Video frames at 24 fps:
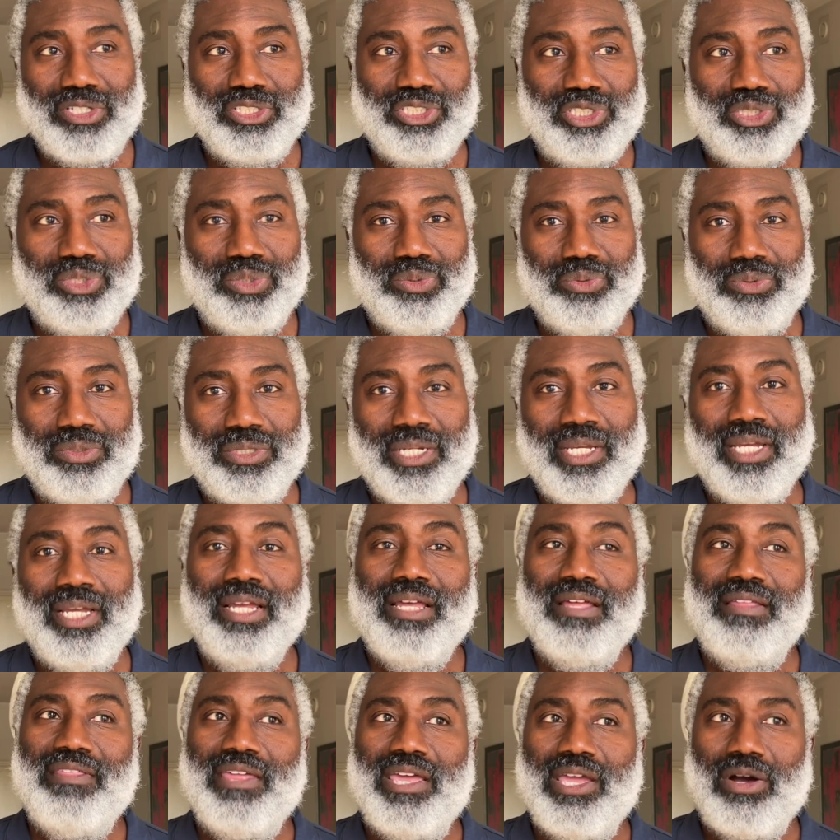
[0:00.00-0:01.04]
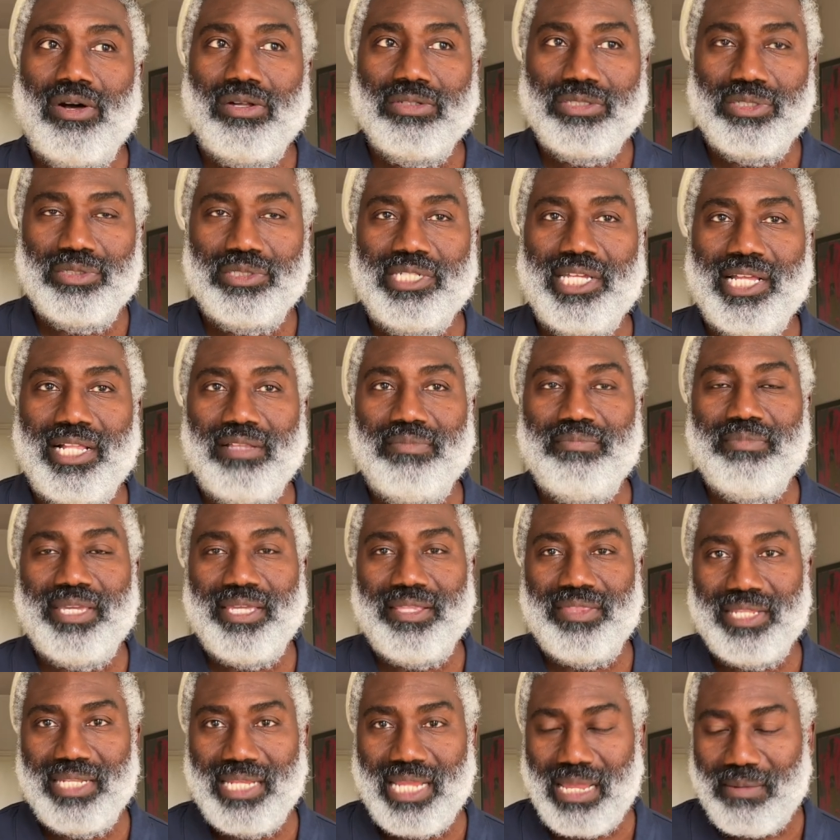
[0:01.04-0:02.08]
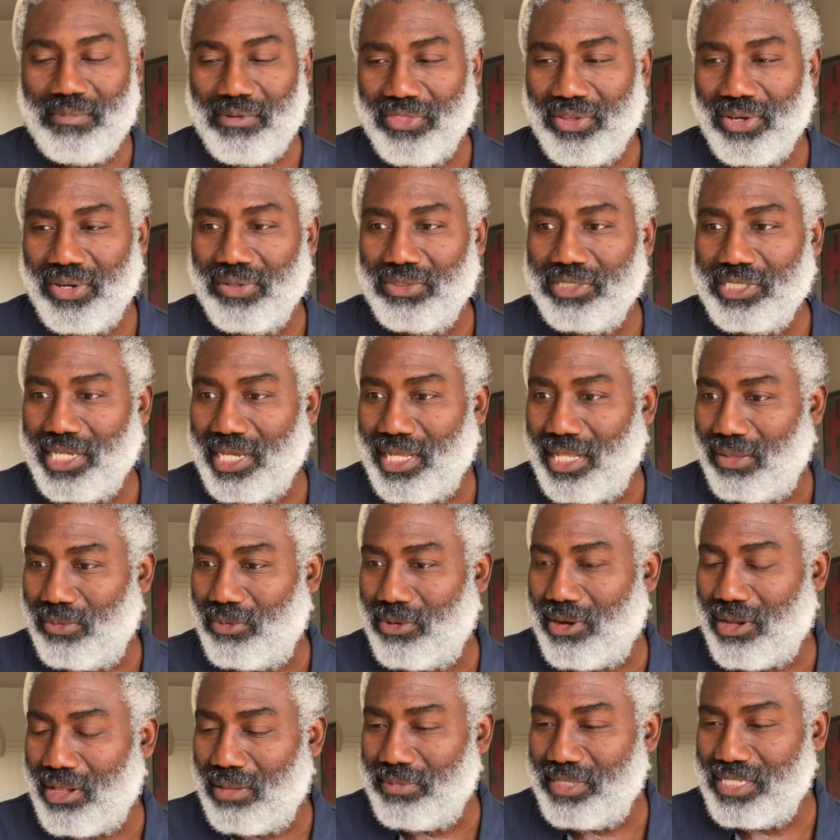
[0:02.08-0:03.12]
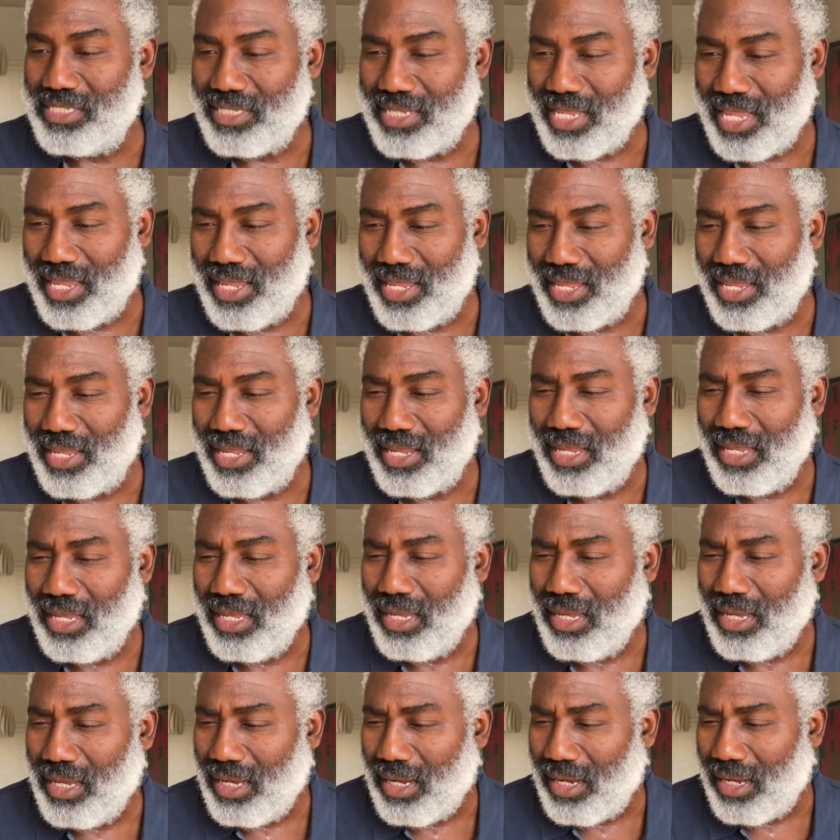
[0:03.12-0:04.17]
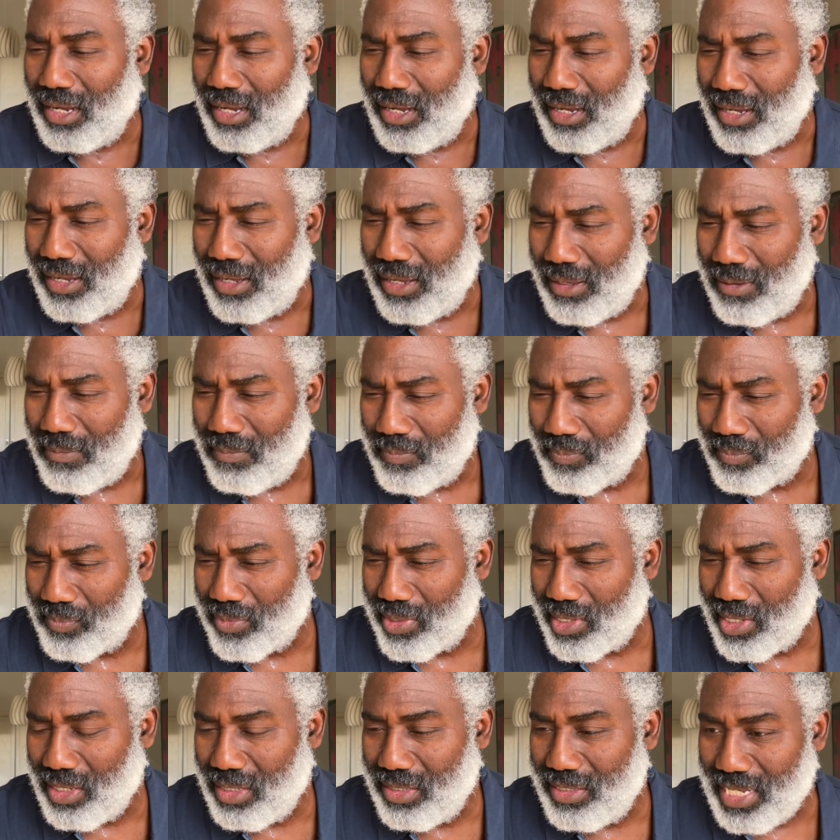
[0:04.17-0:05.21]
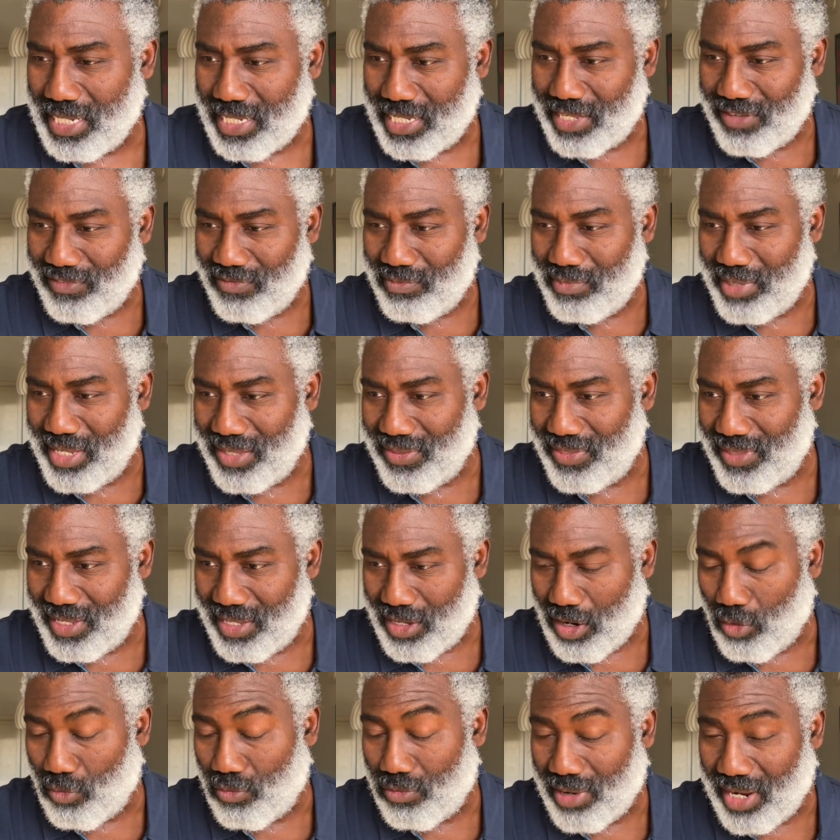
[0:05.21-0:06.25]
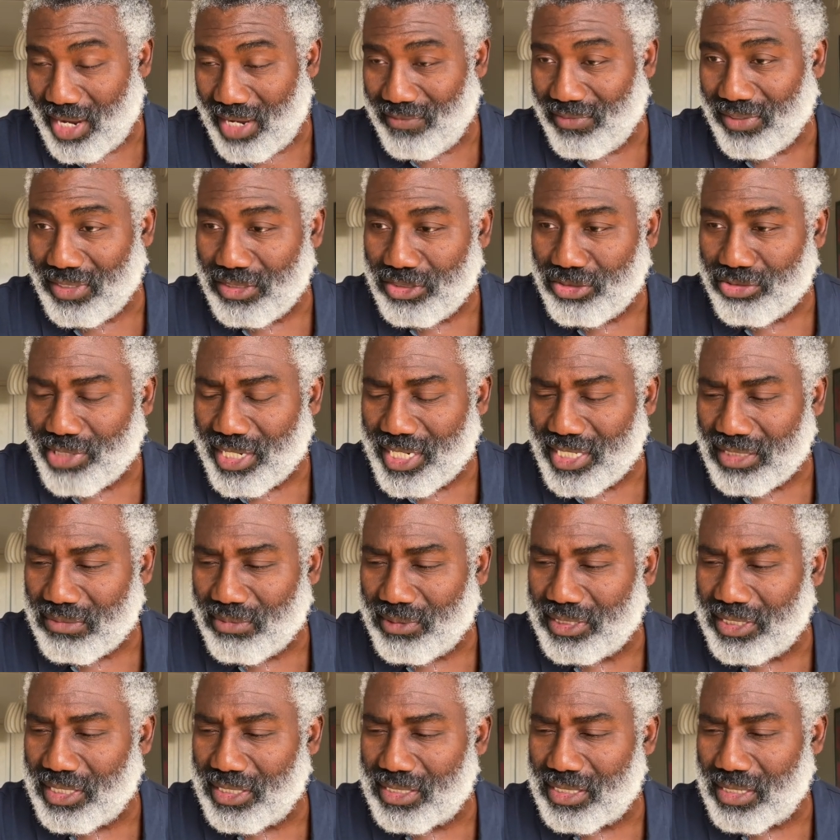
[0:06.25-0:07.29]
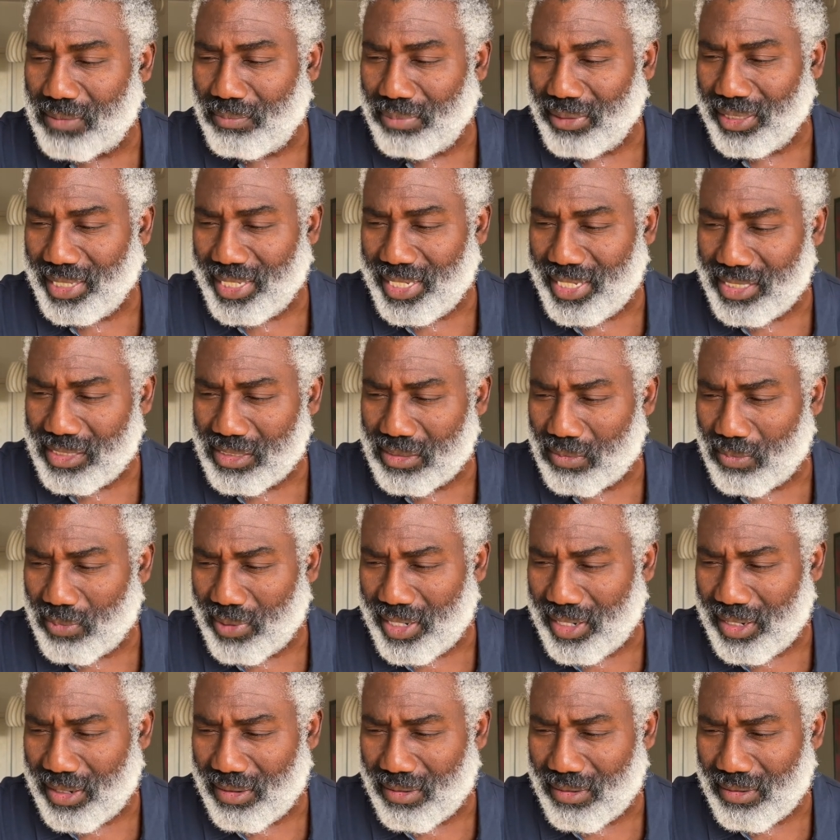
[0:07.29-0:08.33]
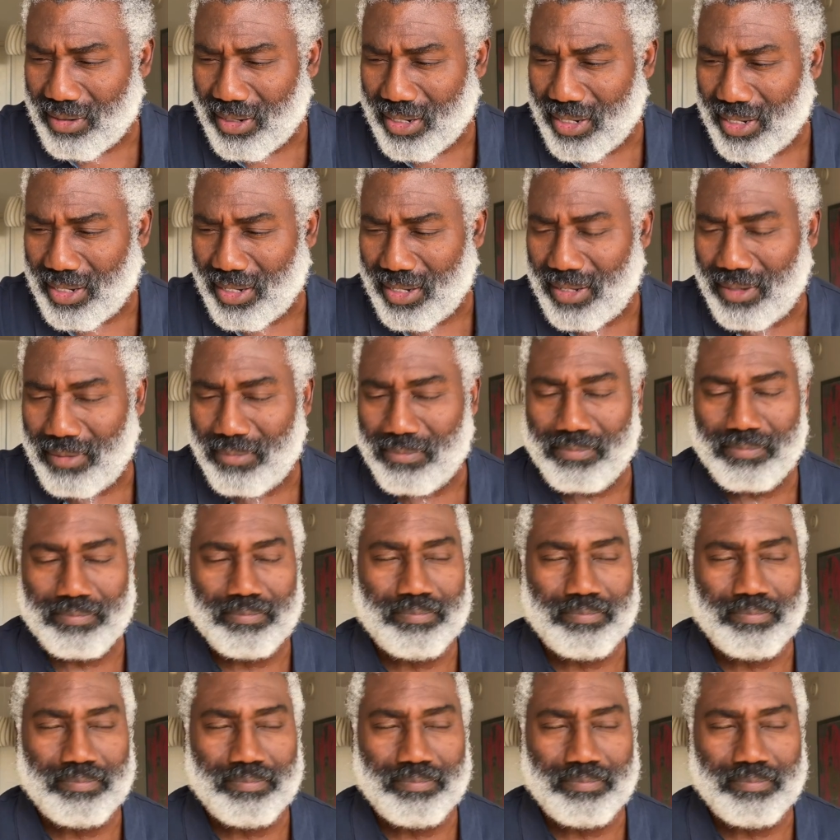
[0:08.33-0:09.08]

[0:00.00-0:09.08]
the shoot, they also tell me the name of the hotel where I'll be staying. They give me the arrival address, which is the place where